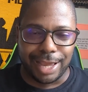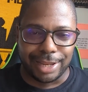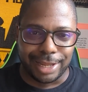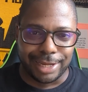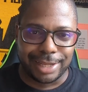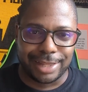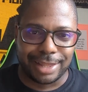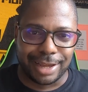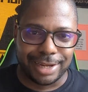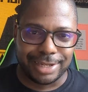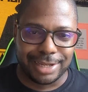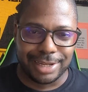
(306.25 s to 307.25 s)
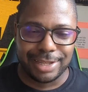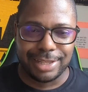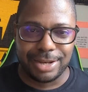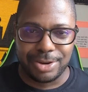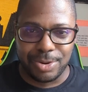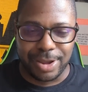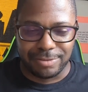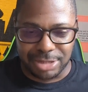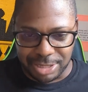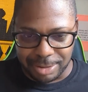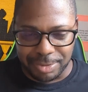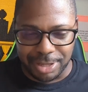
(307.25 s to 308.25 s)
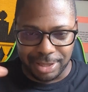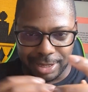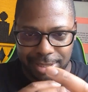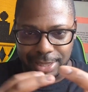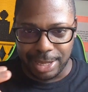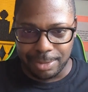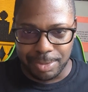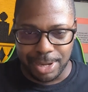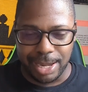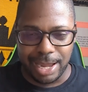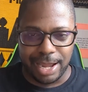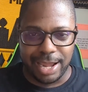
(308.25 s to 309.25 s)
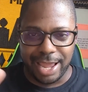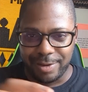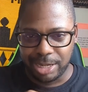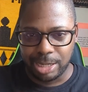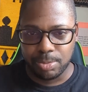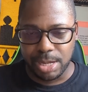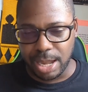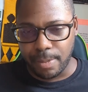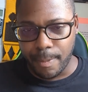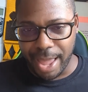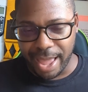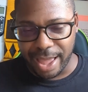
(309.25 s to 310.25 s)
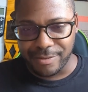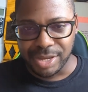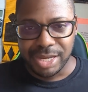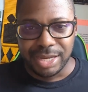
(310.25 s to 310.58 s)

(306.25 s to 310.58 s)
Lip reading: like the idea that you have something like the NBA having NBA math